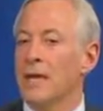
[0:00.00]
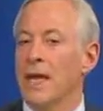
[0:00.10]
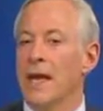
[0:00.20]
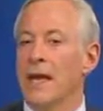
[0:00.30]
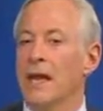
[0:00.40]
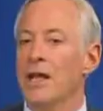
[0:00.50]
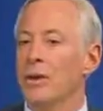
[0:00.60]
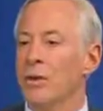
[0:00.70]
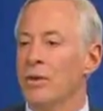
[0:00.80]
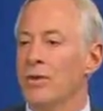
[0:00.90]
And any
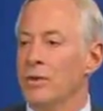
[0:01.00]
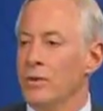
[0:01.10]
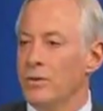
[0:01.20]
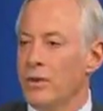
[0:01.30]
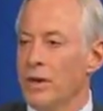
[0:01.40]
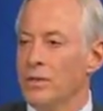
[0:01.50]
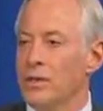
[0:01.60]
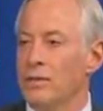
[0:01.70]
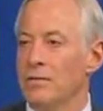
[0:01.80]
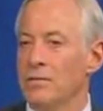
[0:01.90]
goal that you have not
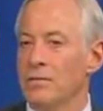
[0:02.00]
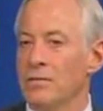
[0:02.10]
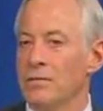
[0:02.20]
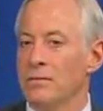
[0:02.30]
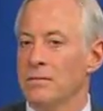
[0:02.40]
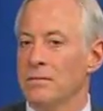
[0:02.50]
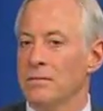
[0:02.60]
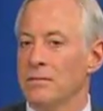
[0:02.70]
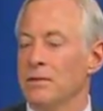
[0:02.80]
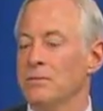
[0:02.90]
achieved
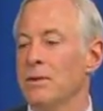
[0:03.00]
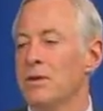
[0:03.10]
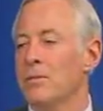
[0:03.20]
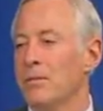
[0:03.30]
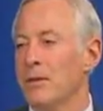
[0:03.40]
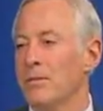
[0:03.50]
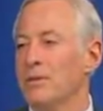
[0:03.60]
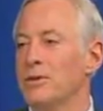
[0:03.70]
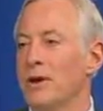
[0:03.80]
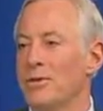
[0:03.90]
is merely a problem
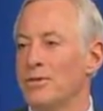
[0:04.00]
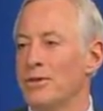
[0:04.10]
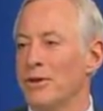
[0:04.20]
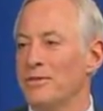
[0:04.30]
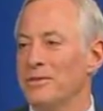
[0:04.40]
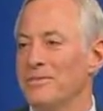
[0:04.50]
that you haven't solved.